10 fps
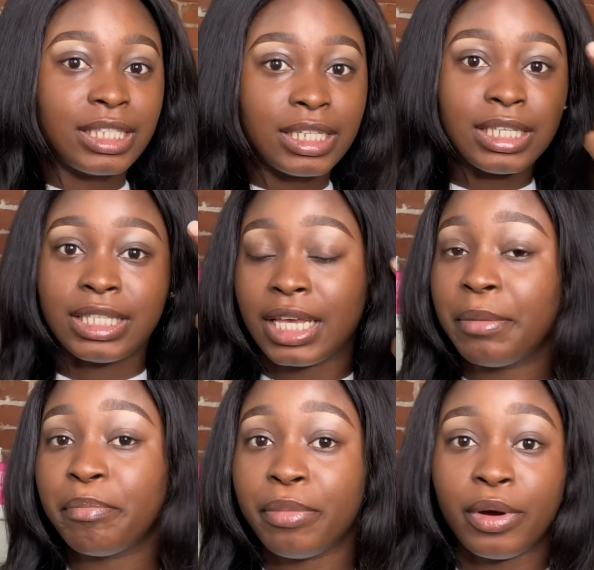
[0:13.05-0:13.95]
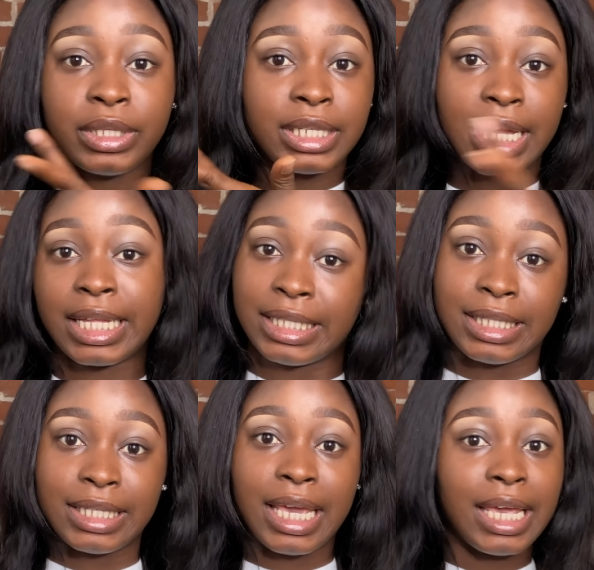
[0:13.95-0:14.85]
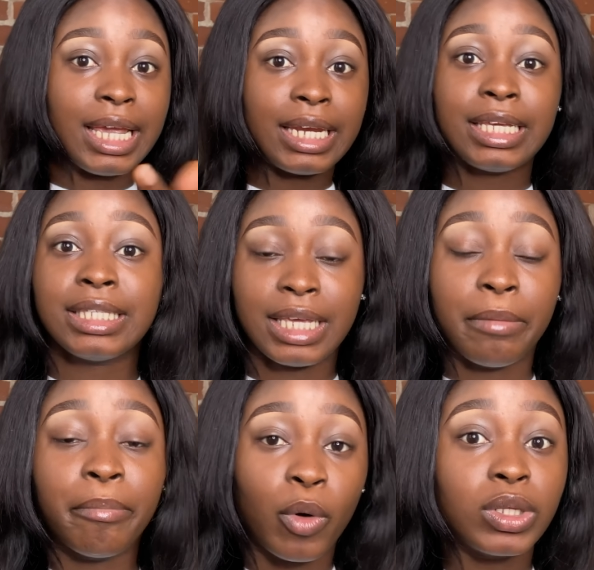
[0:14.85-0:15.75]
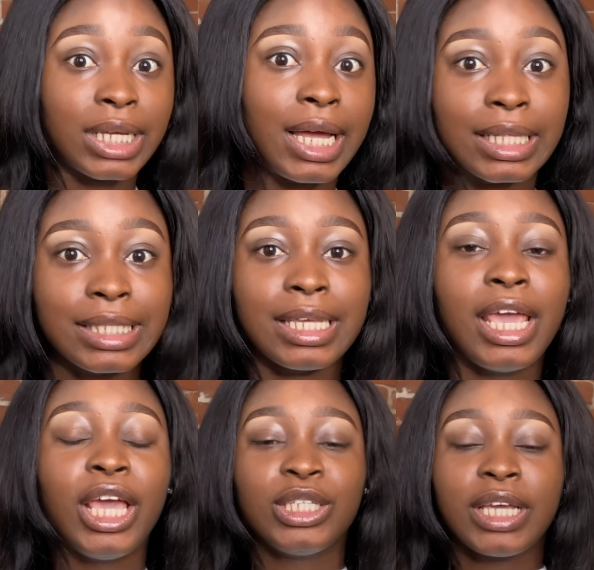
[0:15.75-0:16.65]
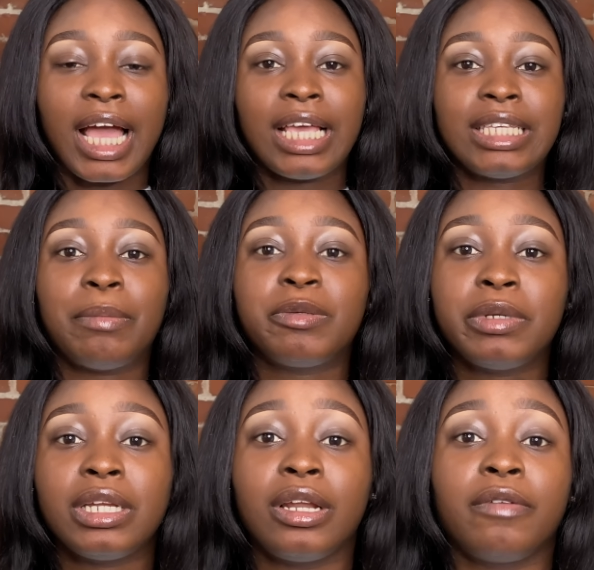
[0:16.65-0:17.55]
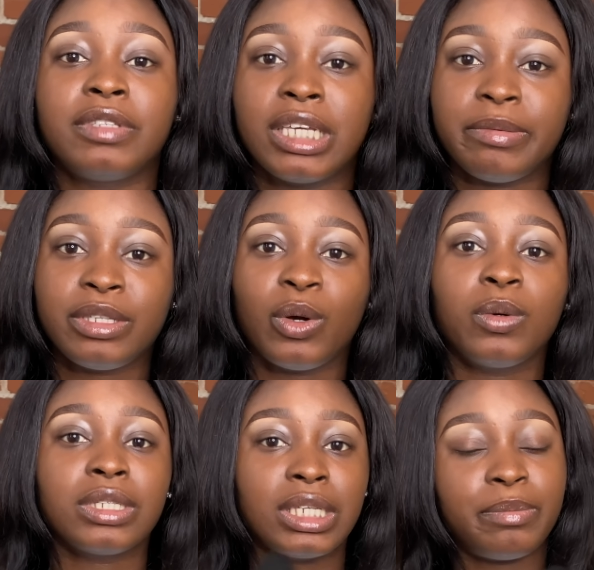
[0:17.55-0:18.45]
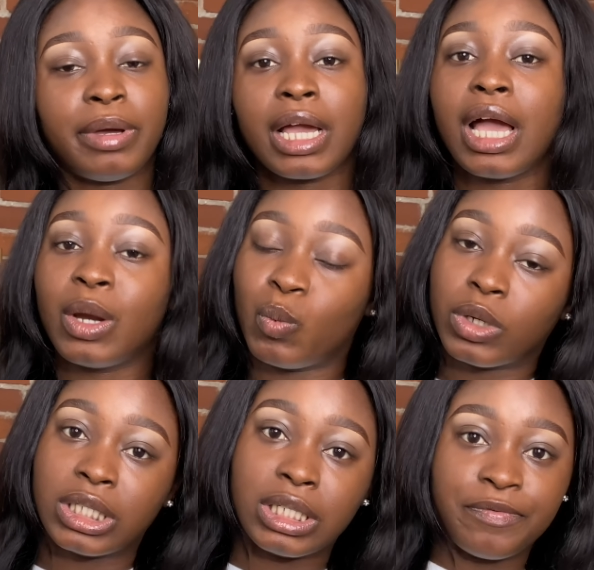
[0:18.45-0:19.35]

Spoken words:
this is important. It is important. So guys, I'm spinning a lot of tips, so sit back and watch this